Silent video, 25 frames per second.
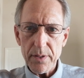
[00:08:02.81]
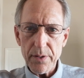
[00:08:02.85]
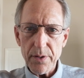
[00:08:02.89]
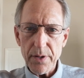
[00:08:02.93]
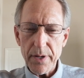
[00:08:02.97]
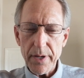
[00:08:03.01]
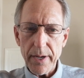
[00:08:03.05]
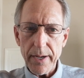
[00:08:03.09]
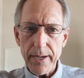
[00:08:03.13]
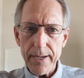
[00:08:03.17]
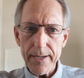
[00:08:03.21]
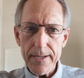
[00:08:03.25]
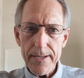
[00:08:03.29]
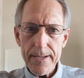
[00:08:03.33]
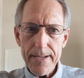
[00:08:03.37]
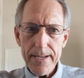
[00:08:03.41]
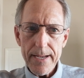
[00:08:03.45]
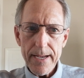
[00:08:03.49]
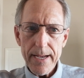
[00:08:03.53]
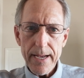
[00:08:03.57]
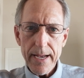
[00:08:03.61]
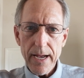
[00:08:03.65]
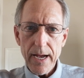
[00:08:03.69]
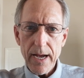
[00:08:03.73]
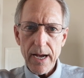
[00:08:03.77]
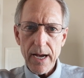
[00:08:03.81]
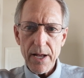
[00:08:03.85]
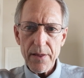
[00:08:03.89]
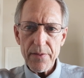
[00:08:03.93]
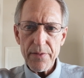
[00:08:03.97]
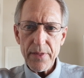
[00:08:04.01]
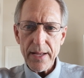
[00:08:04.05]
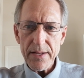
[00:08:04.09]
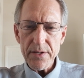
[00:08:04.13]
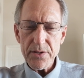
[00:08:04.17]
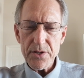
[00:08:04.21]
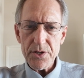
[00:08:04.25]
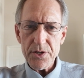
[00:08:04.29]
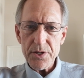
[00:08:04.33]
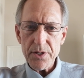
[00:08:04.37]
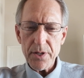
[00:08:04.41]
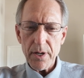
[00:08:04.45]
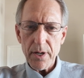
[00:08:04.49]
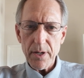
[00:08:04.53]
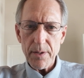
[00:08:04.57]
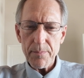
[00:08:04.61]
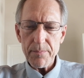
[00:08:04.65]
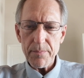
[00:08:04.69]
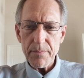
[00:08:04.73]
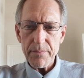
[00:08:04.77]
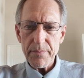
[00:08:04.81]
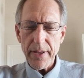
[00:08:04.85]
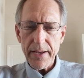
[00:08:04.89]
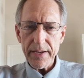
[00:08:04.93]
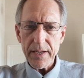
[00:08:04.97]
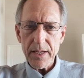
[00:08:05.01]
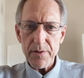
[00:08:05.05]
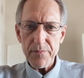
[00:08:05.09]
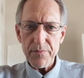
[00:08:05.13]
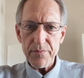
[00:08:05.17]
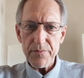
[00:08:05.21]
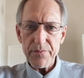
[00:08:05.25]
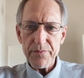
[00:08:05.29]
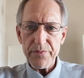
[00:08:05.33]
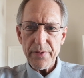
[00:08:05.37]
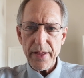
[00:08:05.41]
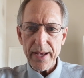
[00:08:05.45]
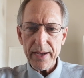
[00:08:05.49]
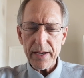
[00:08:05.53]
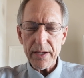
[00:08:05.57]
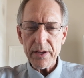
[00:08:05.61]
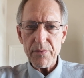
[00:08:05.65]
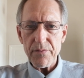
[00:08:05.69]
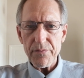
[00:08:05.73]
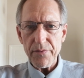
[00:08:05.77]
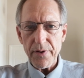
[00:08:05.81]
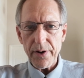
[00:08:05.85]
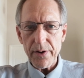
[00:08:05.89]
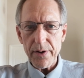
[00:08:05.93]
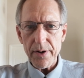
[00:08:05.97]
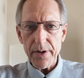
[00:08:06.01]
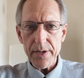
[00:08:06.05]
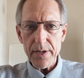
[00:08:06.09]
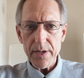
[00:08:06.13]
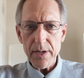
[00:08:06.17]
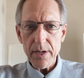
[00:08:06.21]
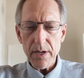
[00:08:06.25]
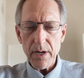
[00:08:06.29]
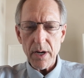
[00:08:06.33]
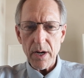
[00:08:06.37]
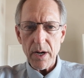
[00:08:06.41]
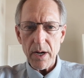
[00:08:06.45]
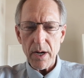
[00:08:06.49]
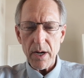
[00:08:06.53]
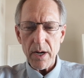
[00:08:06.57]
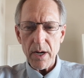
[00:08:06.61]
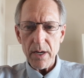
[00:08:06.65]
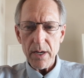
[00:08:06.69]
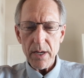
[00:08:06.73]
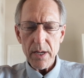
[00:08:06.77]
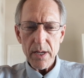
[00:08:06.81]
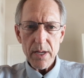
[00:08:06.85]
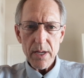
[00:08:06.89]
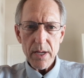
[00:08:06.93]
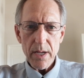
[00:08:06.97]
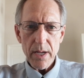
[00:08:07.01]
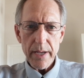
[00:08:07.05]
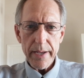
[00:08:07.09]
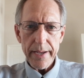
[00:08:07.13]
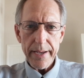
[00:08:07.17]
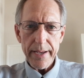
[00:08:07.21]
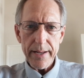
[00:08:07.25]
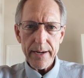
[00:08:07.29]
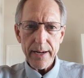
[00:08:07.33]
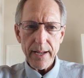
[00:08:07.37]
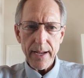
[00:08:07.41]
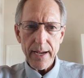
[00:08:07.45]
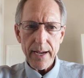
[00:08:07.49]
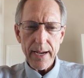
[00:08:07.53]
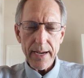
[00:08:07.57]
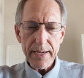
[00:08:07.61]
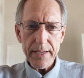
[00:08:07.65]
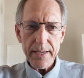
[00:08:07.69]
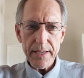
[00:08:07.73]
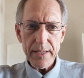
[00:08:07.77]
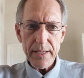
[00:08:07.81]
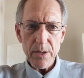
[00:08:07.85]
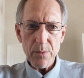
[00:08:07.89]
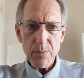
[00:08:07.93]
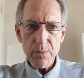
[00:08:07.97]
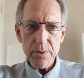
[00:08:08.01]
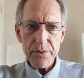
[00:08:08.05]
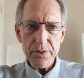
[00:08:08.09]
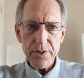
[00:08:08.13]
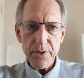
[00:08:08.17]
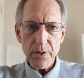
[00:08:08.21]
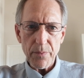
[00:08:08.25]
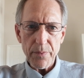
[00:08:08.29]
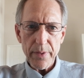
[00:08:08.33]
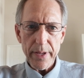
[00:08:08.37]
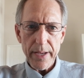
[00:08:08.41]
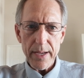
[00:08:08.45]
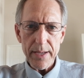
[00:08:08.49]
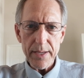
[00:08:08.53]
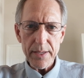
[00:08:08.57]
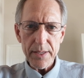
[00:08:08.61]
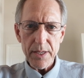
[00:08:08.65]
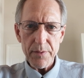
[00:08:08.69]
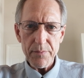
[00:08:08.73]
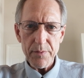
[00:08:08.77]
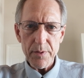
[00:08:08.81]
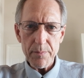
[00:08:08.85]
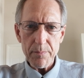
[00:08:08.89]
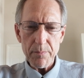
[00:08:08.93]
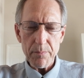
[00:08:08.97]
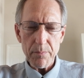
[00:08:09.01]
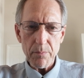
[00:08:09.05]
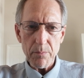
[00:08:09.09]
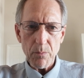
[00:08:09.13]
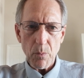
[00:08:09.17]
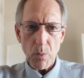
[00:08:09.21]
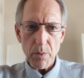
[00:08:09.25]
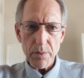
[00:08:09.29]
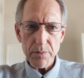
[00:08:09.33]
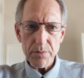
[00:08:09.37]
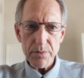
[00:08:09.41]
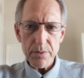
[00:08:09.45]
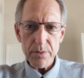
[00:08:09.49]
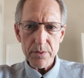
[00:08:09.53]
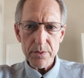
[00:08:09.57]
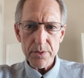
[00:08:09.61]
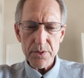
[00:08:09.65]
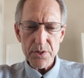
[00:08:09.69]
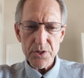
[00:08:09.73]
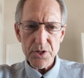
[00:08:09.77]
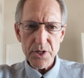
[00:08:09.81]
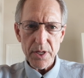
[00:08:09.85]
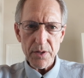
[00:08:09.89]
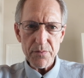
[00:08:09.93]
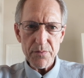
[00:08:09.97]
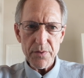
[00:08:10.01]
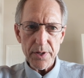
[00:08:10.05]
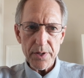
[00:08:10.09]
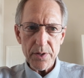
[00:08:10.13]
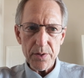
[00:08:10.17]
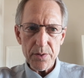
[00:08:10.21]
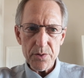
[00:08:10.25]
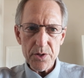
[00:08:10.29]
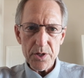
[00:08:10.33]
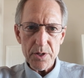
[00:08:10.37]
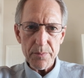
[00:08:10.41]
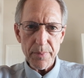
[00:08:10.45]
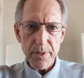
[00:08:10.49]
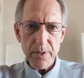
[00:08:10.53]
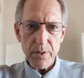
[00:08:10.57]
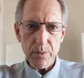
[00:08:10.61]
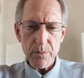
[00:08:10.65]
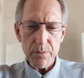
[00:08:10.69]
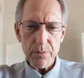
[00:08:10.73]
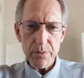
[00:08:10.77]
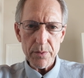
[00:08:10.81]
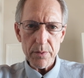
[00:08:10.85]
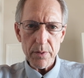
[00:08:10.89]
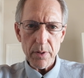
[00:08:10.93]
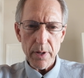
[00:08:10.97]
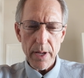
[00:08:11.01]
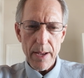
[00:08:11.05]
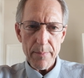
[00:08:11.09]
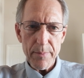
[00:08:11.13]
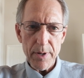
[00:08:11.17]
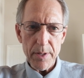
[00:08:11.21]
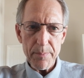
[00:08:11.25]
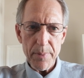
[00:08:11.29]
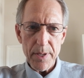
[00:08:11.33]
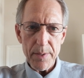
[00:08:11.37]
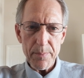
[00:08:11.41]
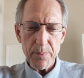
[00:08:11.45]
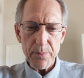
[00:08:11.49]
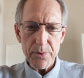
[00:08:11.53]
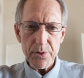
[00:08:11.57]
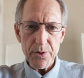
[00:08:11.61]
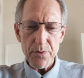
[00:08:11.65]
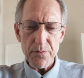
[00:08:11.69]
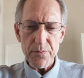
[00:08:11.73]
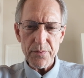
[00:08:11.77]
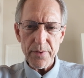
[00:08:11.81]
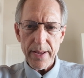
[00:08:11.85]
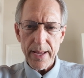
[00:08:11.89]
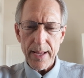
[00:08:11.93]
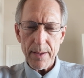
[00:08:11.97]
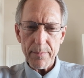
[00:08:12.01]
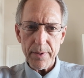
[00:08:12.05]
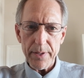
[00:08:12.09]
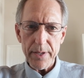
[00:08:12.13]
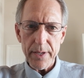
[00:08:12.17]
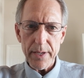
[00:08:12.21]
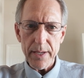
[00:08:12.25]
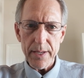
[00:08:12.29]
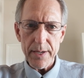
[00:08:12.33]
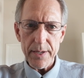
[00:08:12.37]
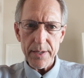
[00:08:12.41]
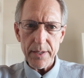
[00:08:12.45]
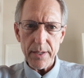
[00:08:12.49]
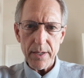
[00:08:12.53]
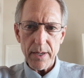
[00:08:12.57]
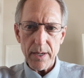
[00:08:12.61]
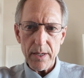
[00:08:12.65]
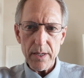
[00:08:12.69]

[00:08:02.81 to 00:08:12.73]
Okay, that could vary, and I can get with you on that and give you more distinct figures depending on how many people in your family, and